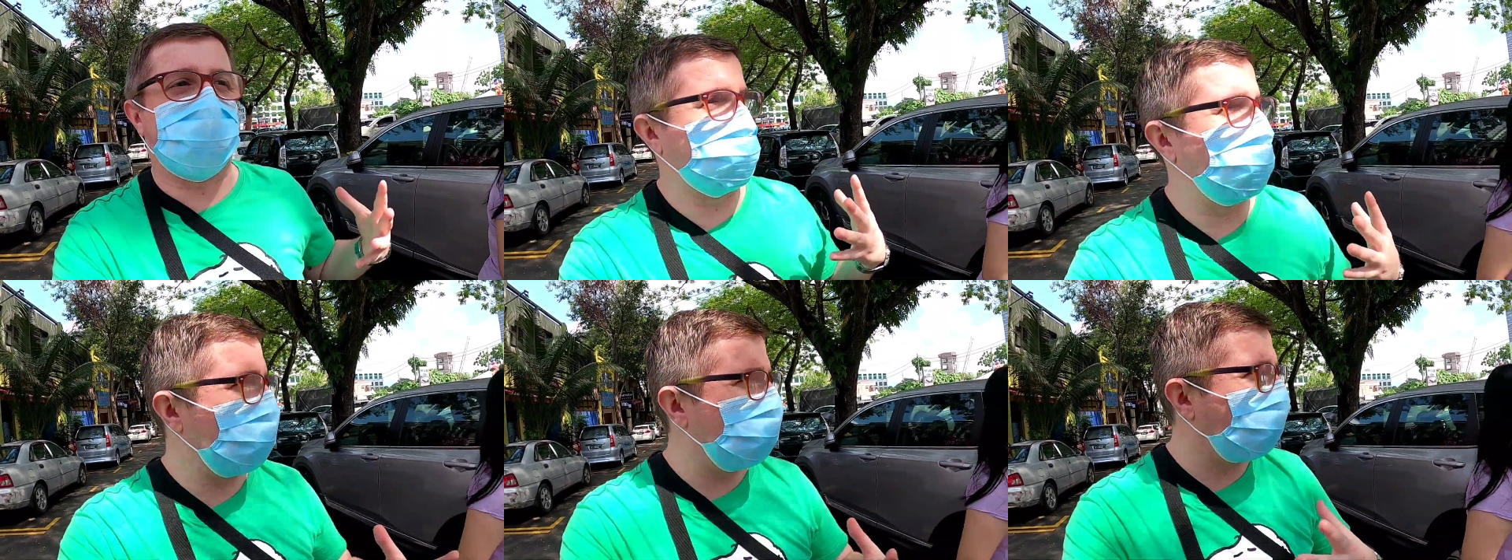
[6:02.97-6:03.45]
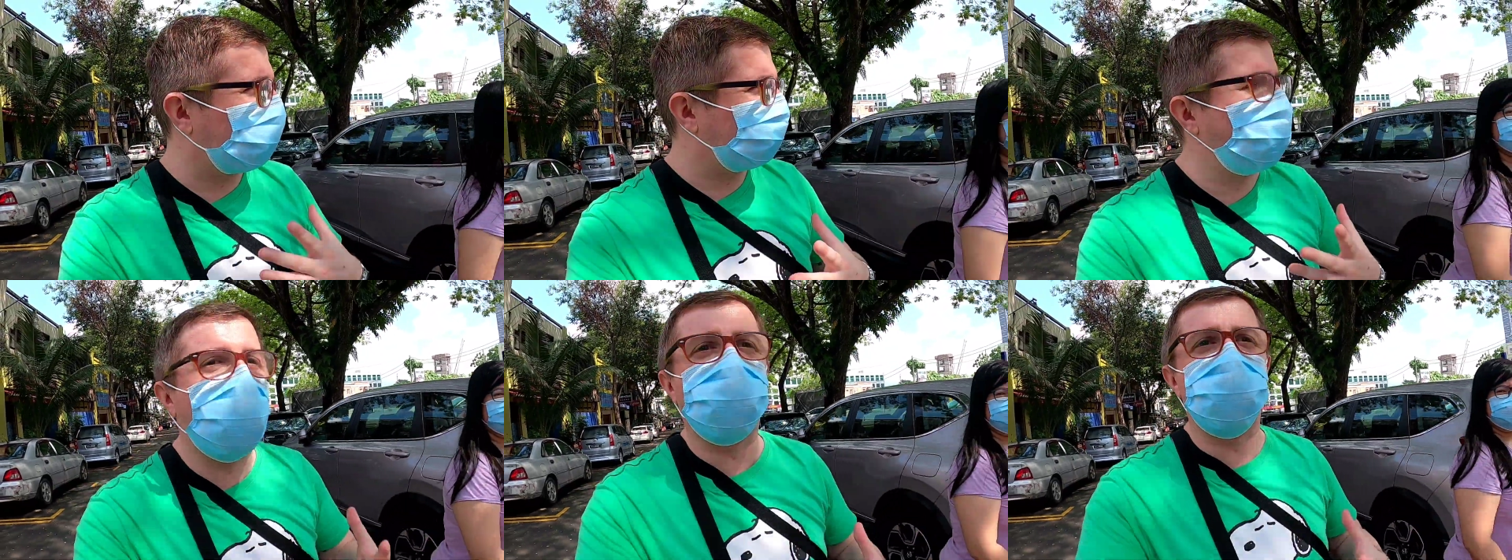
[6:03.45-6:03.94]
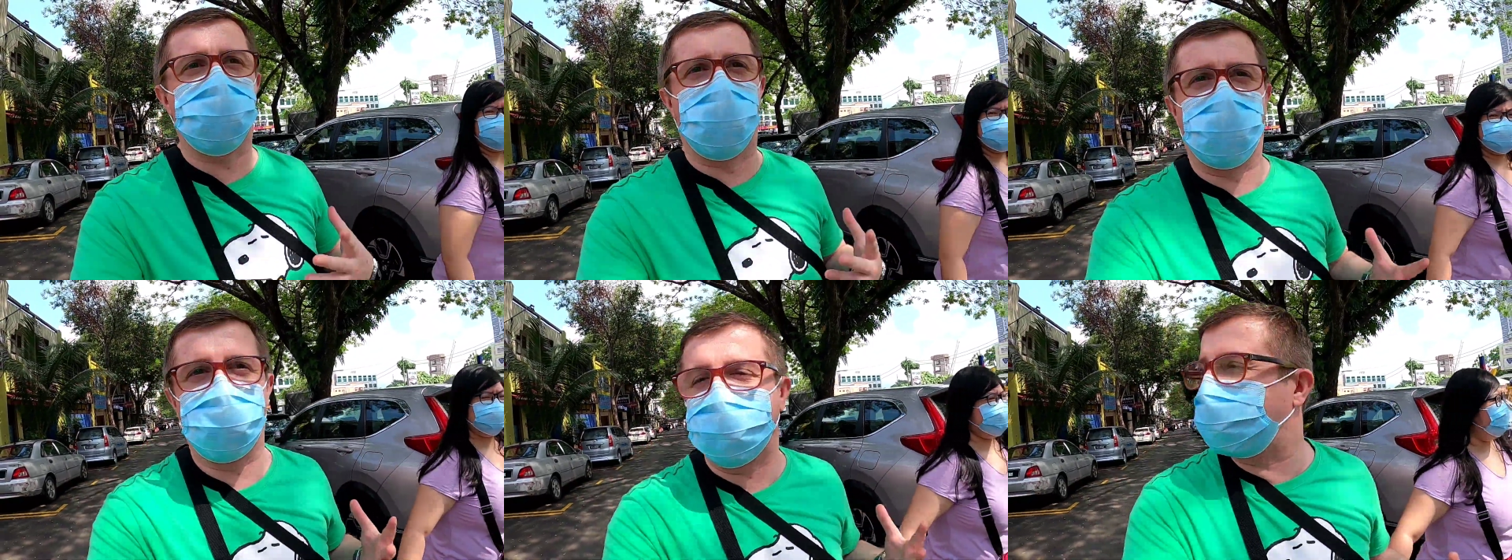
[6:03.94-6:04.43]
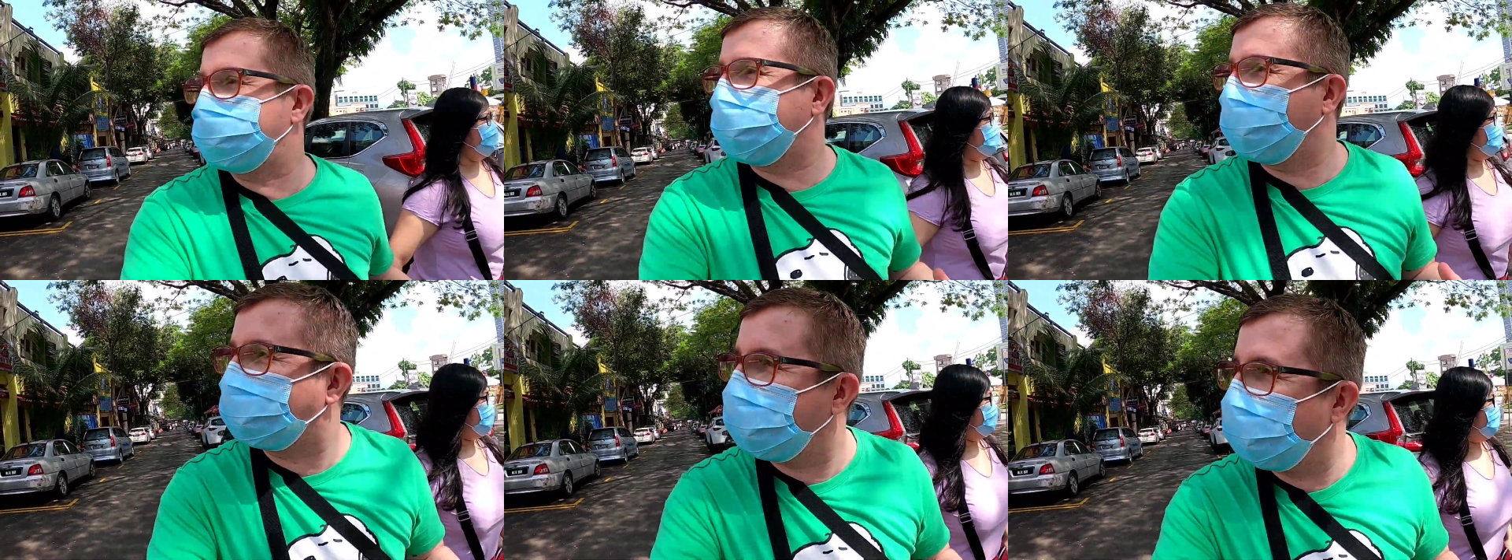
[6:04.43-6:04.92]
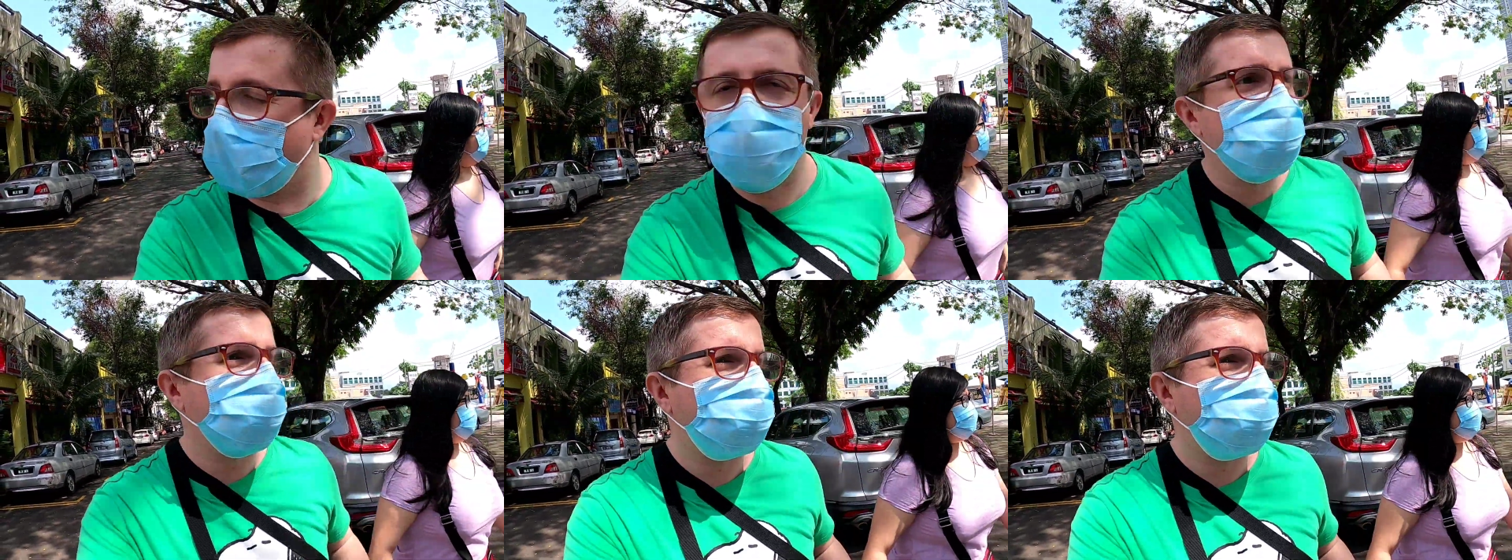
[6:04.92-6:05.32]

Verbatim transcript: actually what food you want. It's like, um,